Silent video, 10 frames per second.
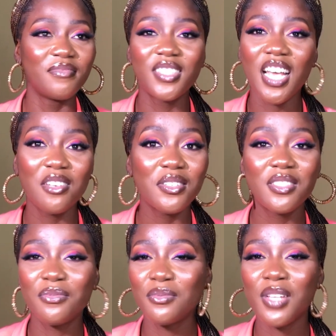they are not
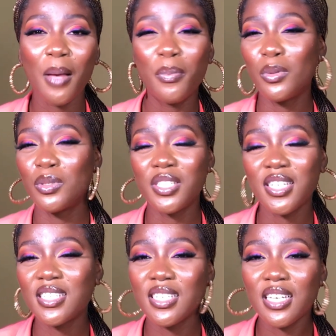even
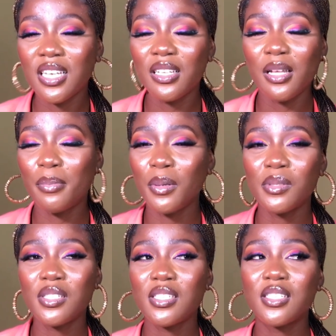apologetic
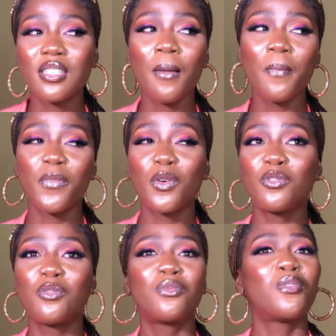about it.
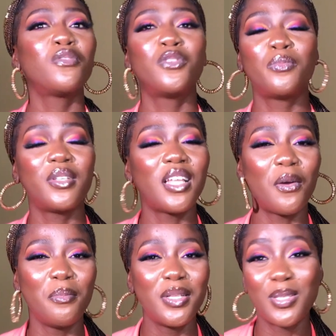Although God forbid
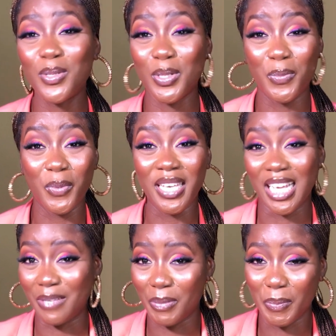I'll meet such
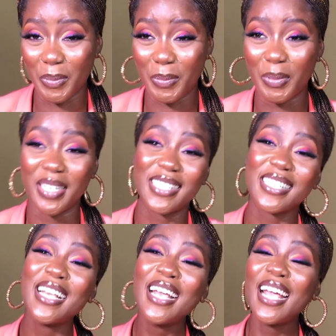wicked people, but
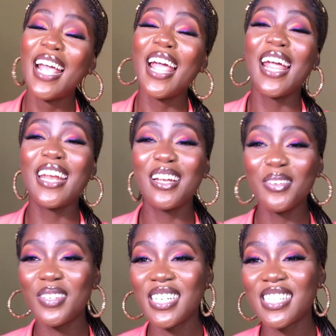either
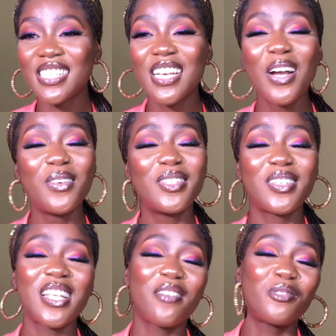ways, we
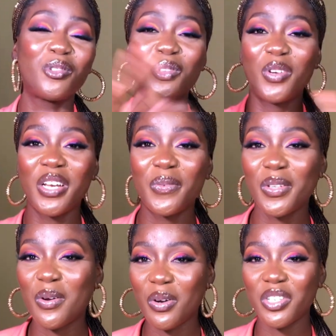just have to trade
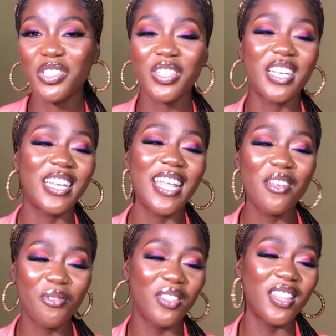with caution and
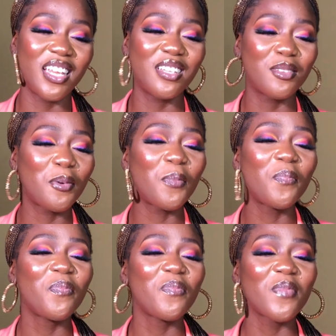everything. So
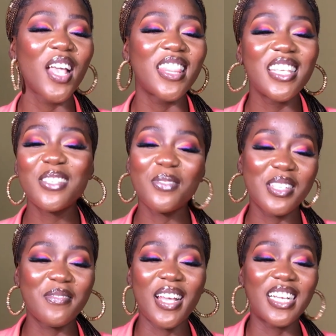this
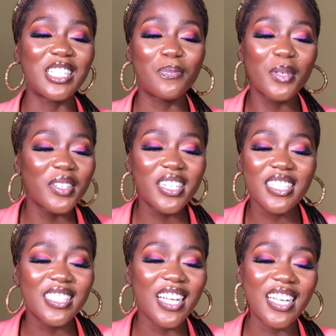was my
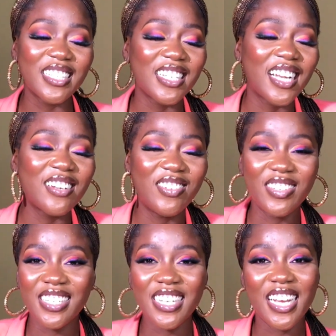experience, and
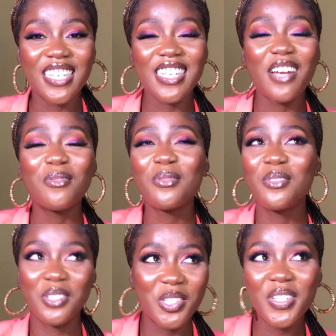God, guys, I would
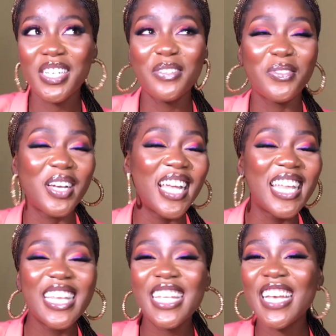not trade it for
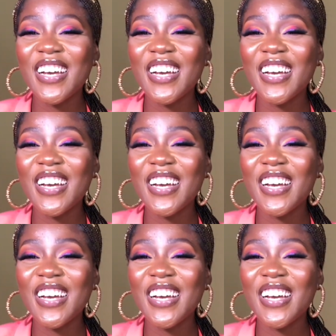any